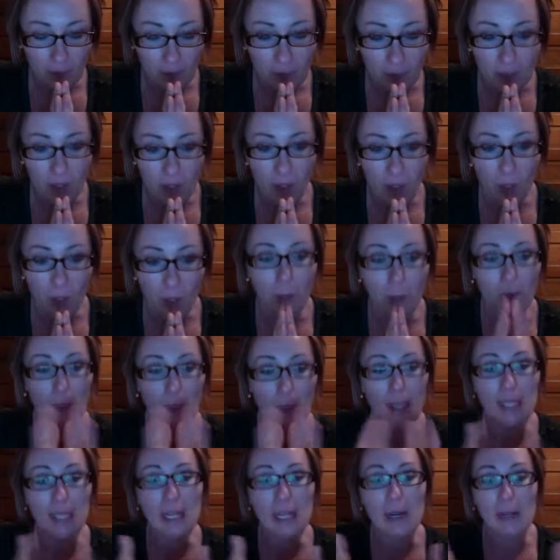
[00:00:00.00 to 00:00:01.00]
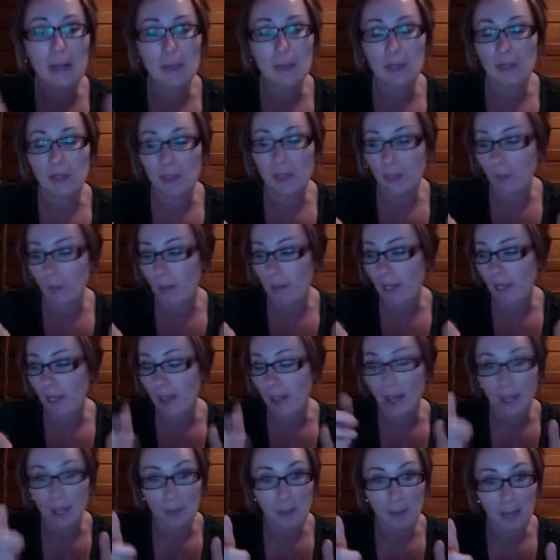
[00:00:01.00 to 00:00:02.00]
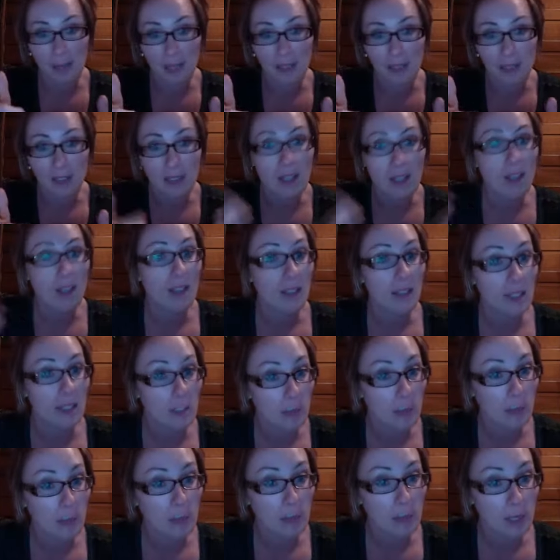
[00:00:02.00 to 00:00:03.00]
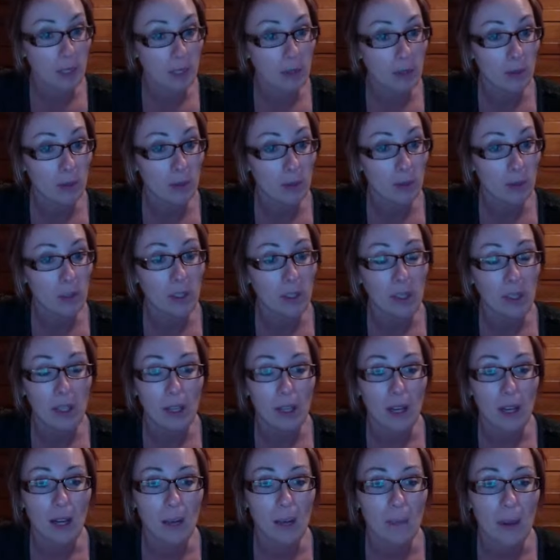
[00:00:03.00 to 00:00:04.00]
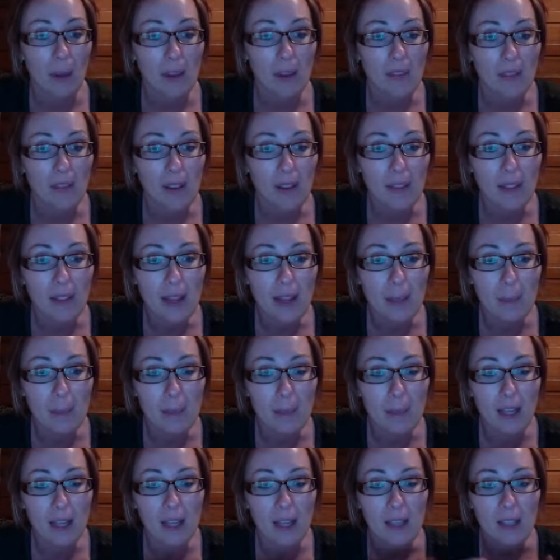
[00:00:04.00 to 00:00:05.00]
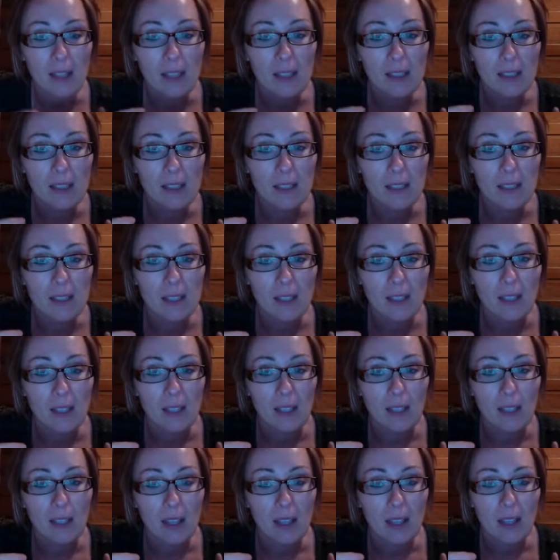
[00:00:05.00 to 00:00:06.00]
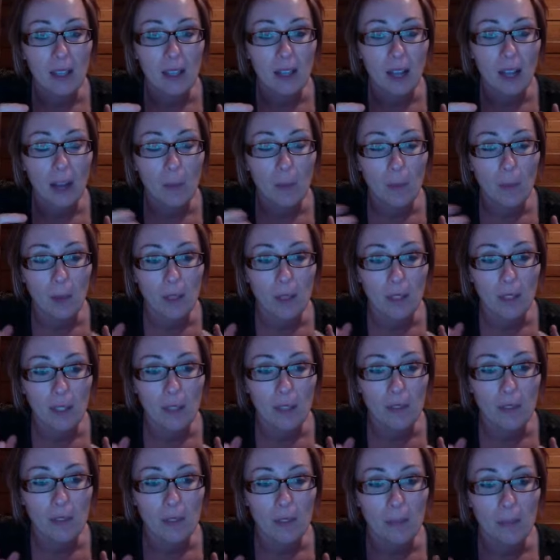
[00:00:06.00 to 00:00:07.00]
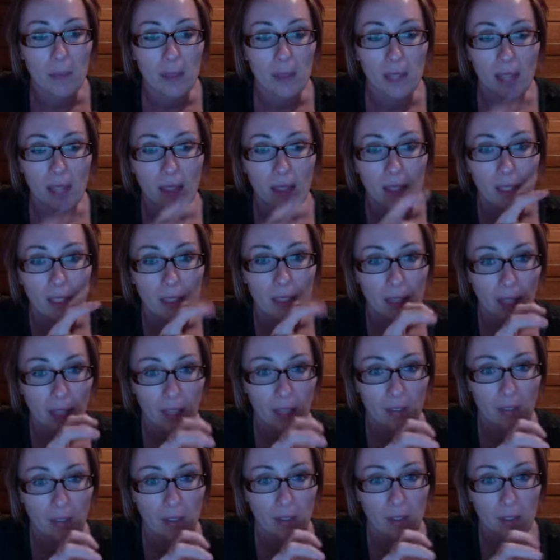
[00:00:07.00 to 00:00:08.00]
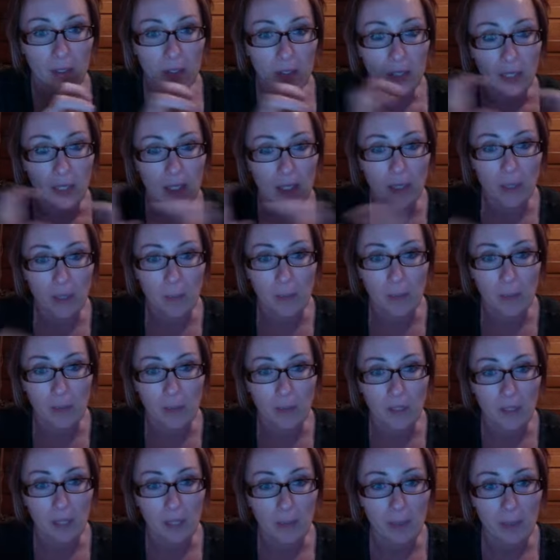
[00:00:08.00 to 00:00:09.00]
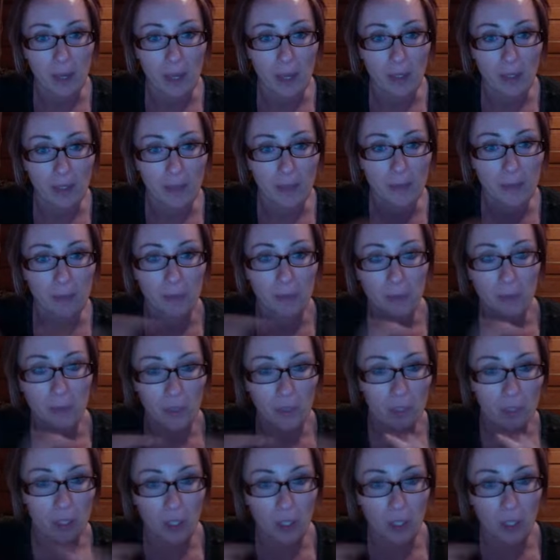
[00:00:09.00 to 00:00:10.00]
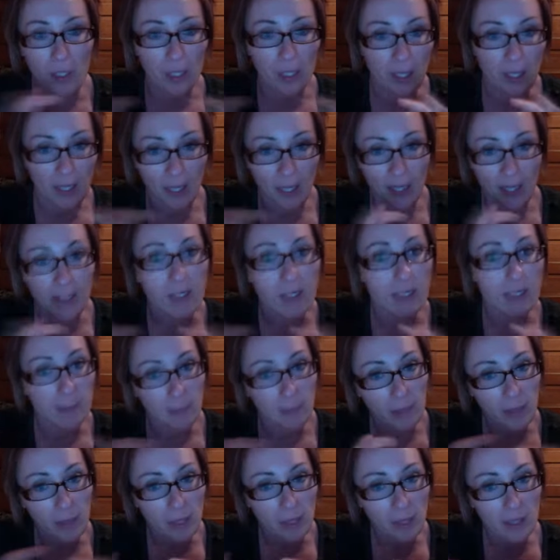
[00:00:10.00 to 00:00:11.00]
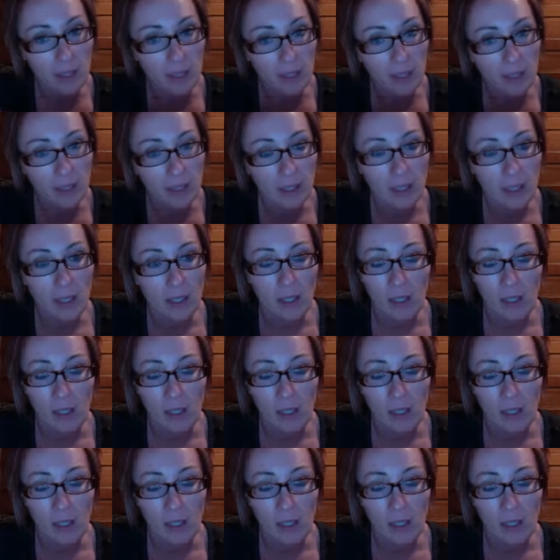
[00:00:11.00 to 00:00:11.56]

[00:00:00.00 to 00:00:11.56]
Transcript: So, but right now I'm giving away the headbands. That's been pretty cool. Um, I found that because I wanted to give something that had like the arrows and a little bit of team color to start to mm-hmm. connect some things.